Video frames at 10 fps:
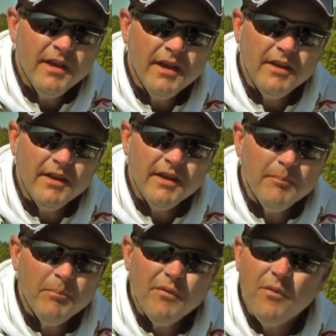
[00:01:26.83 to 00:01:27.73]
and
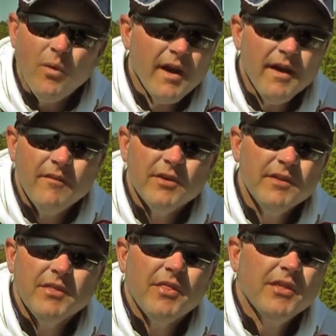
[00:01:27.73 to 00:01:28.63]
before I ever
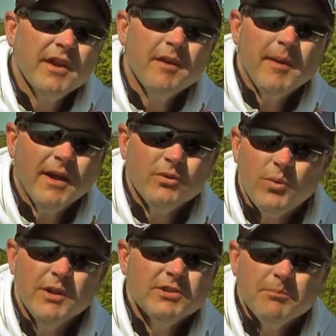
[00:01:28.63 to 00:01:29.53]
even think about
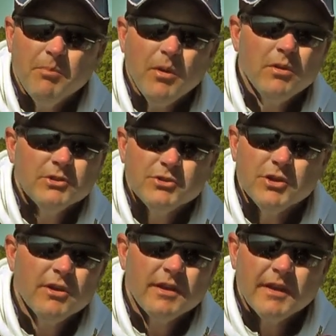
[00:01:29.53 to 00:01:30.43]
twitching, pulling,
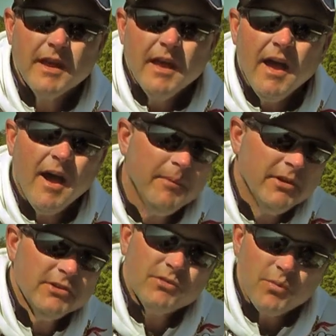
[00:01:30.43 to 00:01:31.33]
jerking, I'm
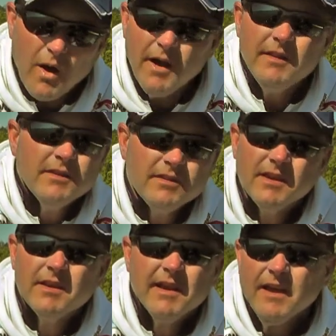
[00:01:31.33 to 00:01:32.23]
going to just wind this
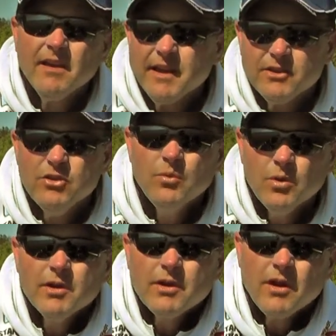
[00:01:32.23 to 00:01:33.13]
thing down like you
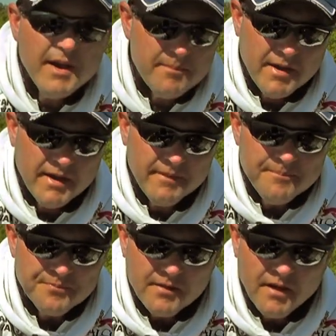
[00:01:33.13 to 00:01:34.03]
would a crankbait.
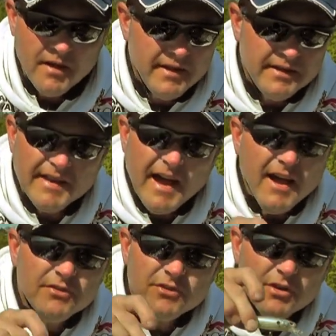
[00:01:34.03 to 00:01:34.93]
It
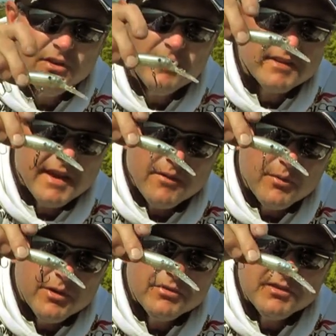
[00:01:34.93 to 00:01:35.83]
dives good. It's got a
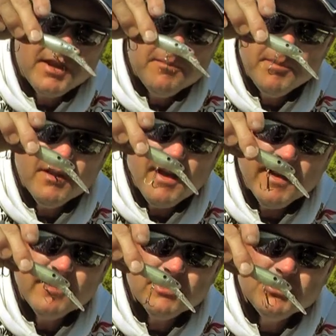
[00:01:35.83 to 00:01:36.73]
real steep bill
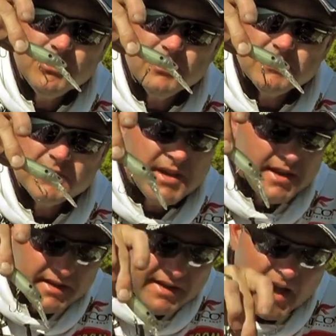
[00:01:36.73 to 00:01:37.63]
angle, as you can
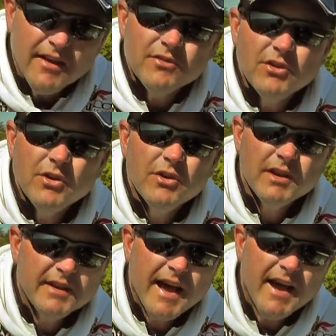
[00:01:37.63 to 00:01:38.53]
see. It dives
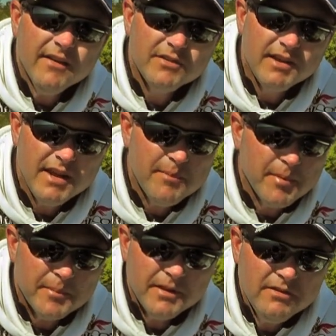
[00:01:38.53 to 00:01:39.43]
good. It dives
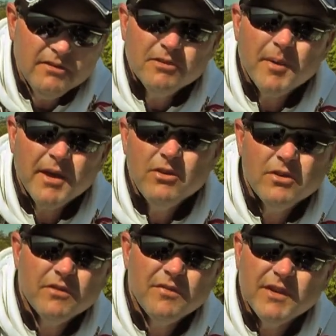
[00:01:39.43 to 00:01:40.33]
deep. I mean, this is a bait
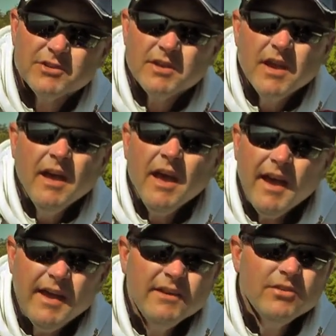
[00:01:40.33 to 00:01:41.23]
you can fish
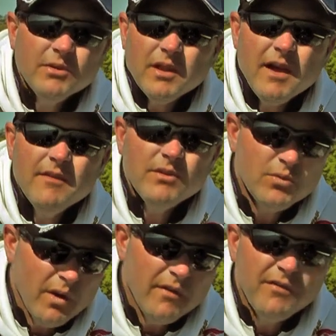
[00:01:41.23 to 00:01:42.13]
8 to 11,
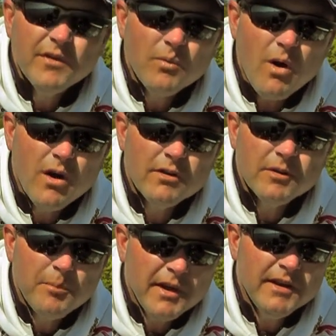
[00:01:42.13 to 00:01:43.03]
12 foot of water
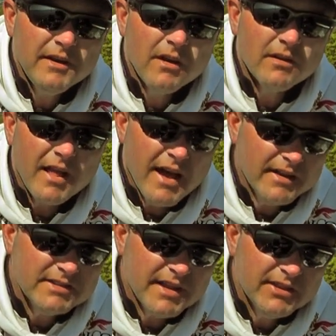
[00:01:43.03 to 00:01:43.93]
depending on the
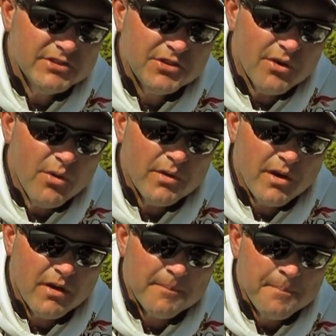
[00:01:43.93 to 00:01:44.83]
line size you throw it
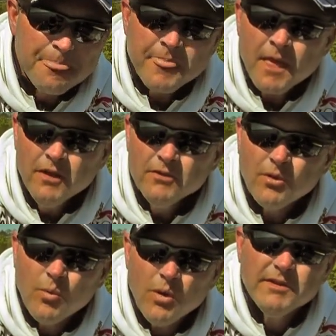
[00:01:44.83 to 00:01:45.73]
on.
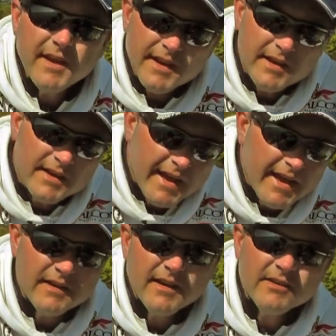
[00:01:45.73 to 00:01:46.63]
So once I get it
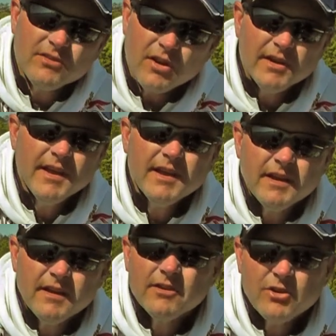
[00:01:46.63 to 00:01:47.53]
down and I start
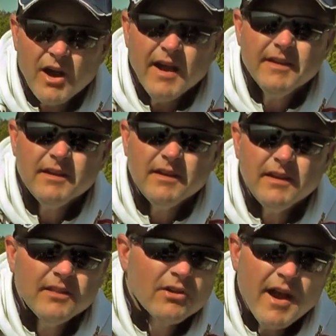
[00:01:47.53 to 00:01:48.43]
digging it and grinding it
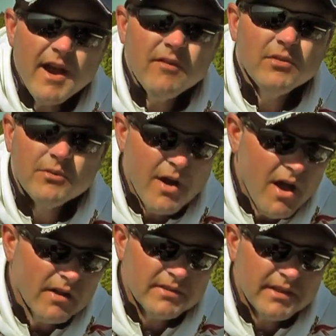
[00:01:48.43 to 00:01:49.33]
in the gravel, the
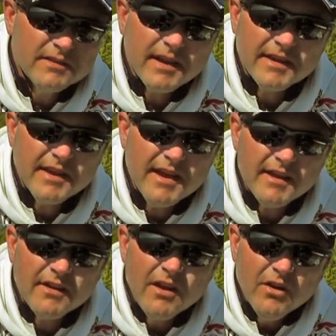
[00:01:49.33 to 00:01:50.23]
rocks, things like
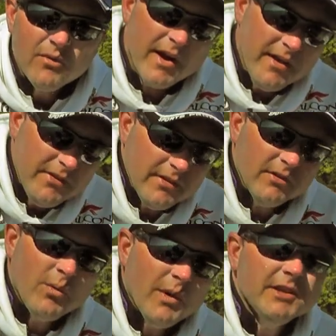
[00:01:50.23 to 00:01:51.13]
that, rather
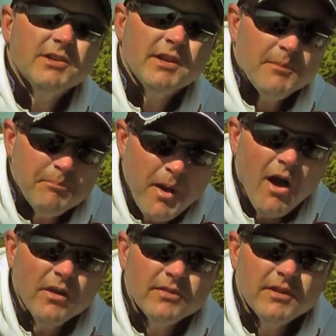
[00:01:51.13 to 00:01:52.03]
than twitching it and
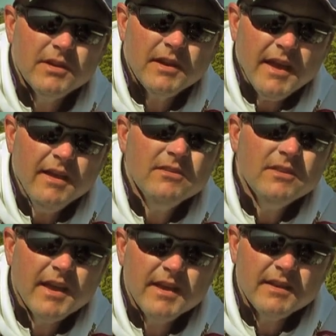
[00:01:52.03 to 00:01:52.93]
pausing it and
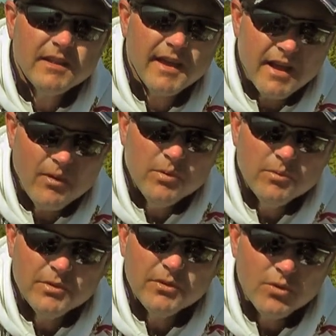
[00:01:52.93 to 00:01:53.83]
hesitating it like I
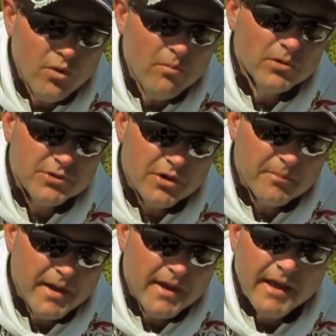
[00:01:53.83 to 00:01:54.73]
would with a normal
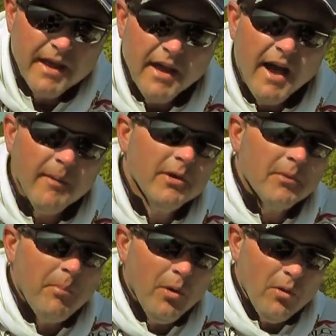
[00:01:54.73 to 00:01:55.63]
jerkbait, I'm going
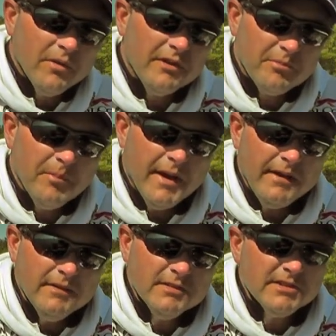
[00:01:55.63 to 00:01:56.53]
to pull this
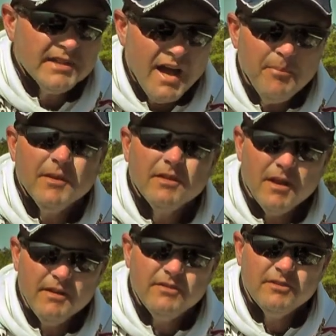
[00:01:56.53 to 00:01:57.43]
bait, stop it,
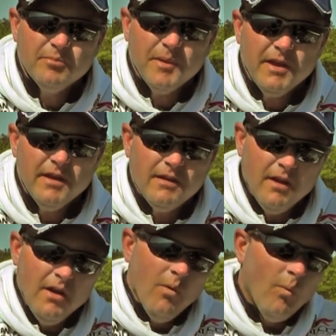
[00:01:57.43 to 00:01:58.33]
let it suspend,
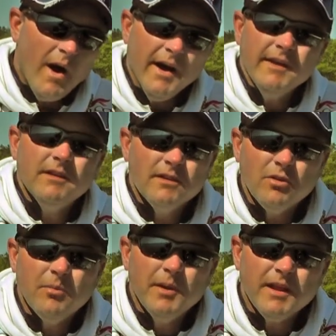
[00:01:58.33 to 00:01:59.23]
wind it a
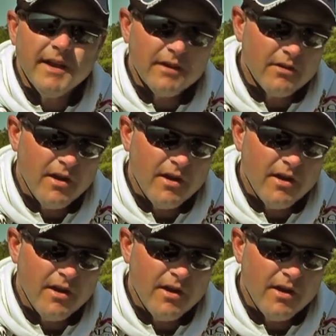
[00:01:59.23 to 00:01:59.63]
little bit like a